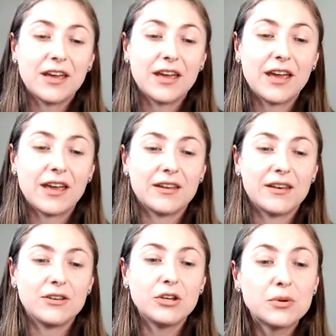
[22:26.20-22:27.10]

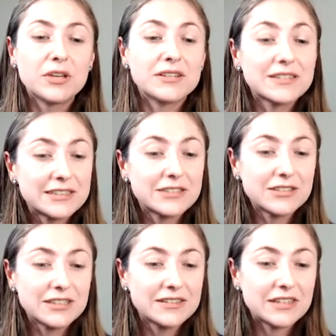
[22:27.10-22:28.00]
And you can
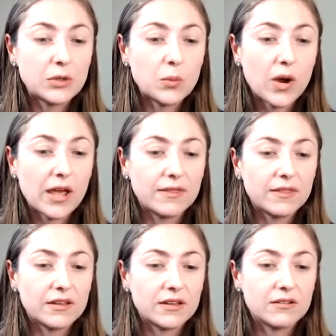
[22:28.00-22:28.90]
clearly see when
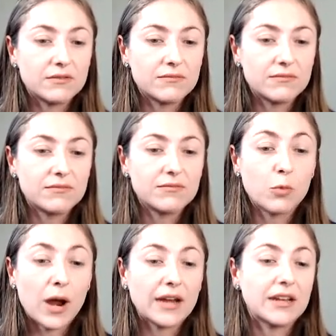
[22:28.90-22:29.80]
the
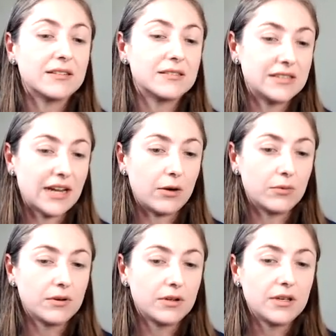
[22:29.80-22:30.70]
ride is down.